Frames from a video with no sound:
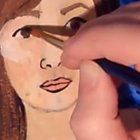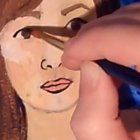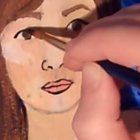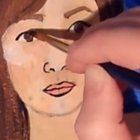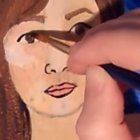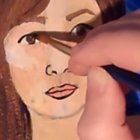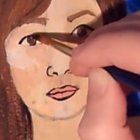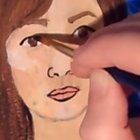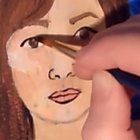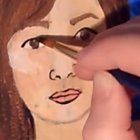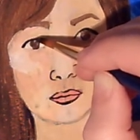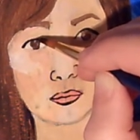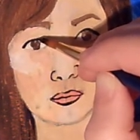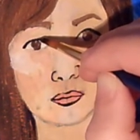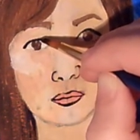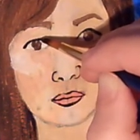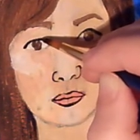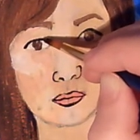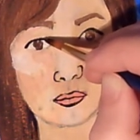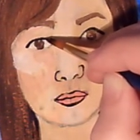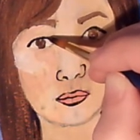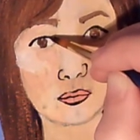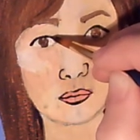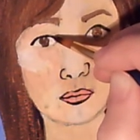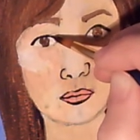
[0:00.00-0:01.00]
look like
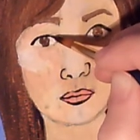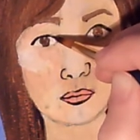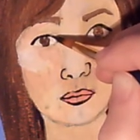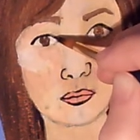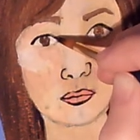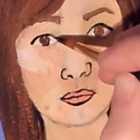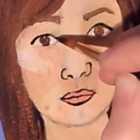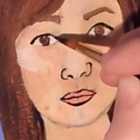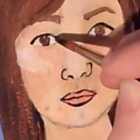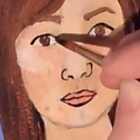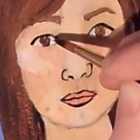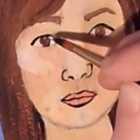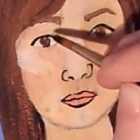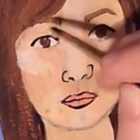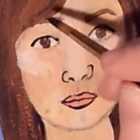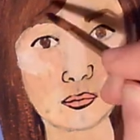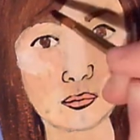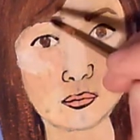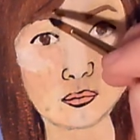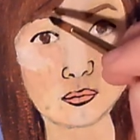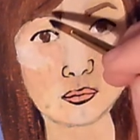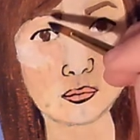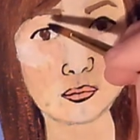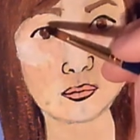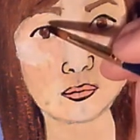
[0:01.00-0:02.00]

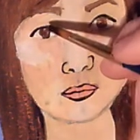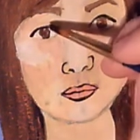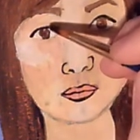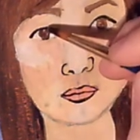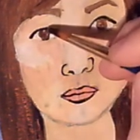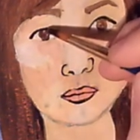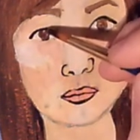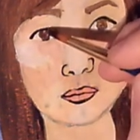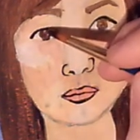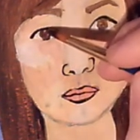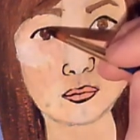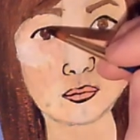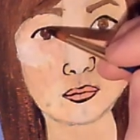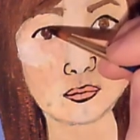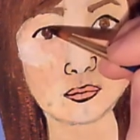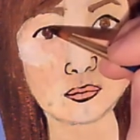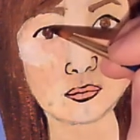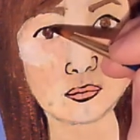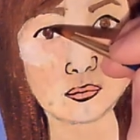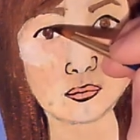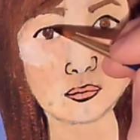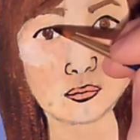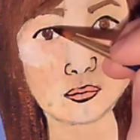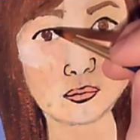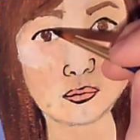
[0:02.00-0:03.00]
you have nice long
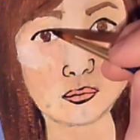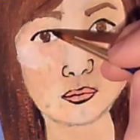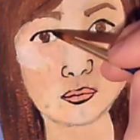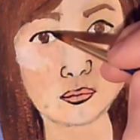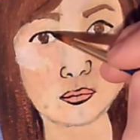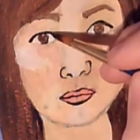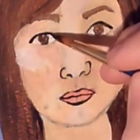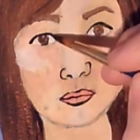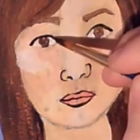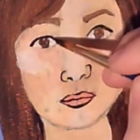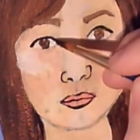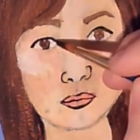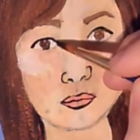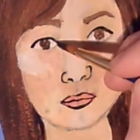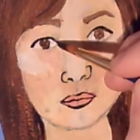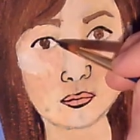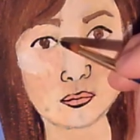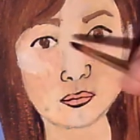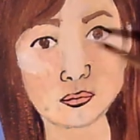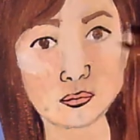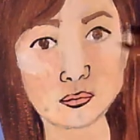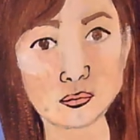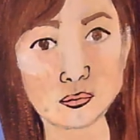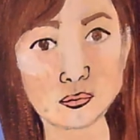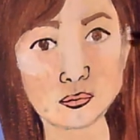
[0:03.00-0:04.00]

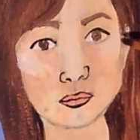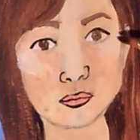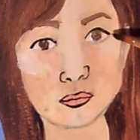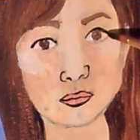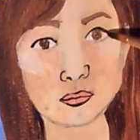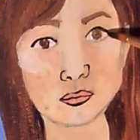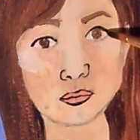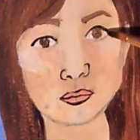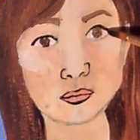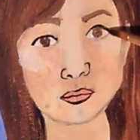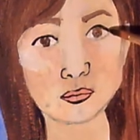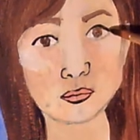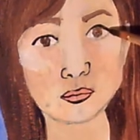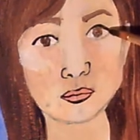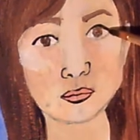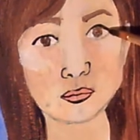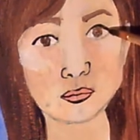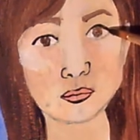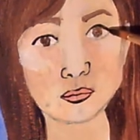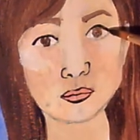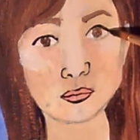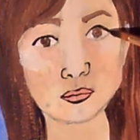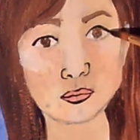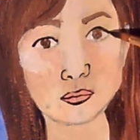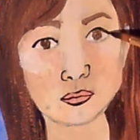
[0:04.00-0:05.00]
eyelashes, you
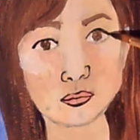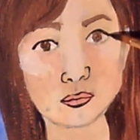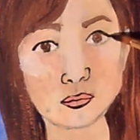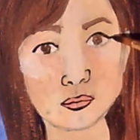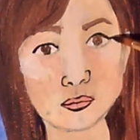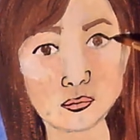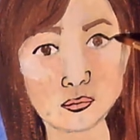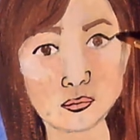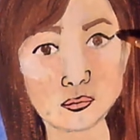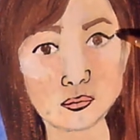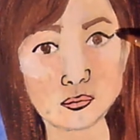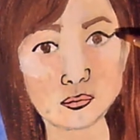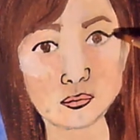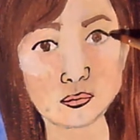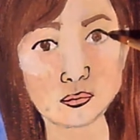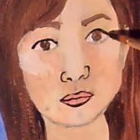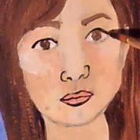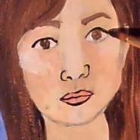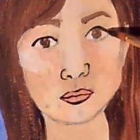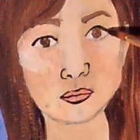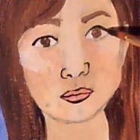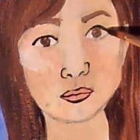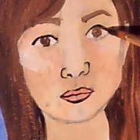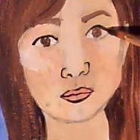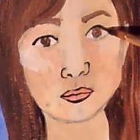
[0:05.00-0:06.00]
can just
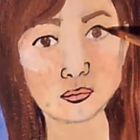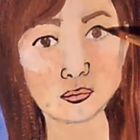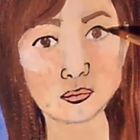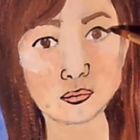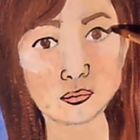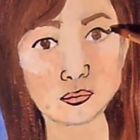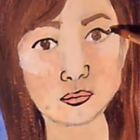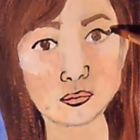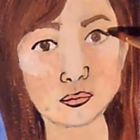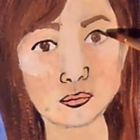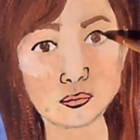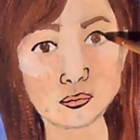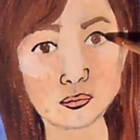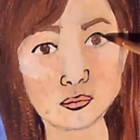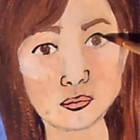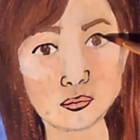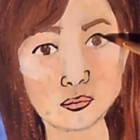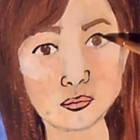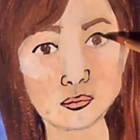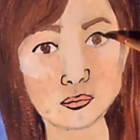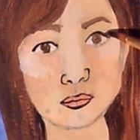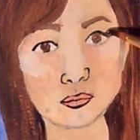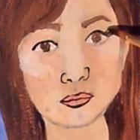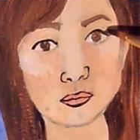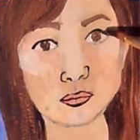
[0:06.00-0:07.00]

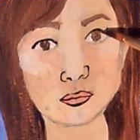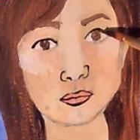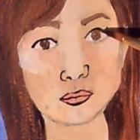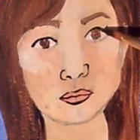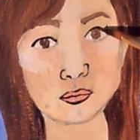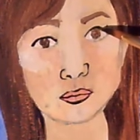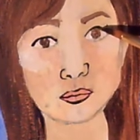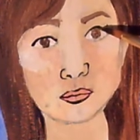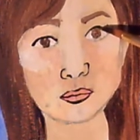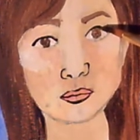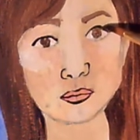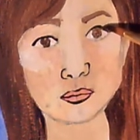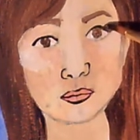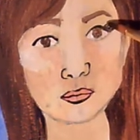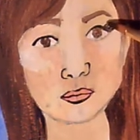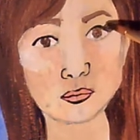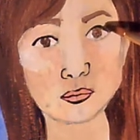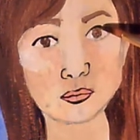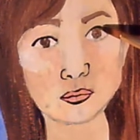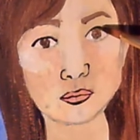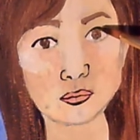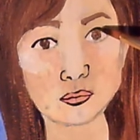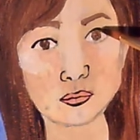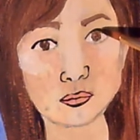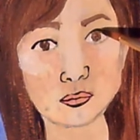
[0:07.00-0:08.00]
kind of
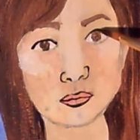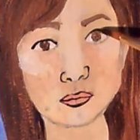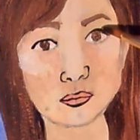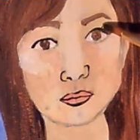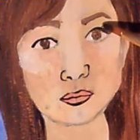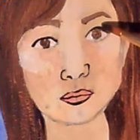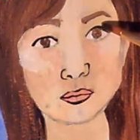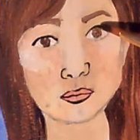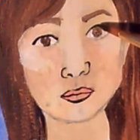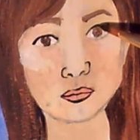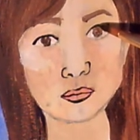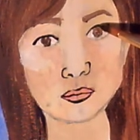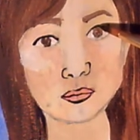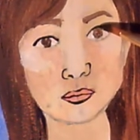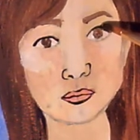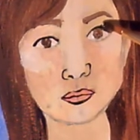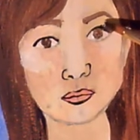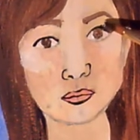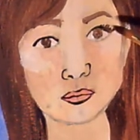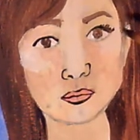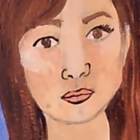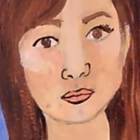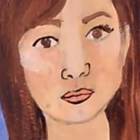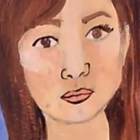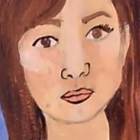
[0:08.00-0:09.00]
start to bring it
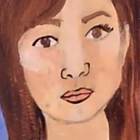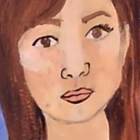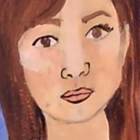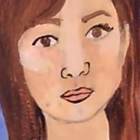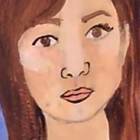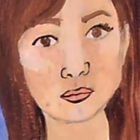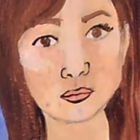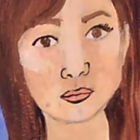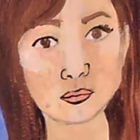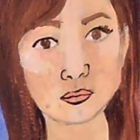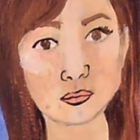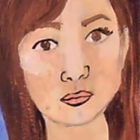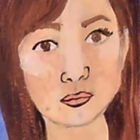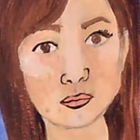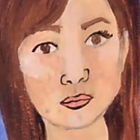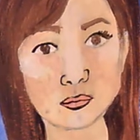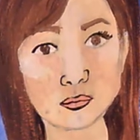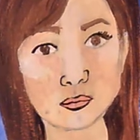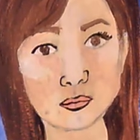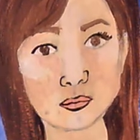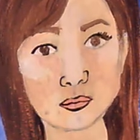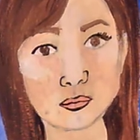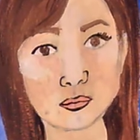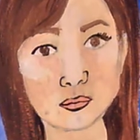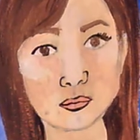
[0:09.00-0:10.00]
out
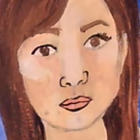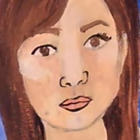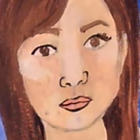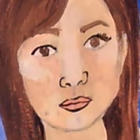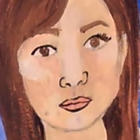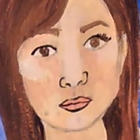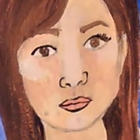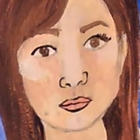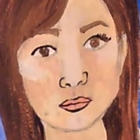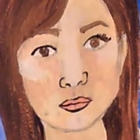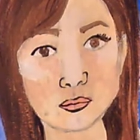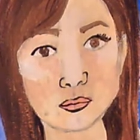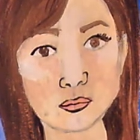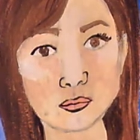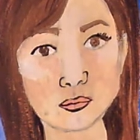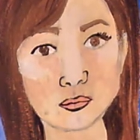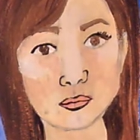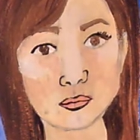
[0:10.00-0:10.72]
like that.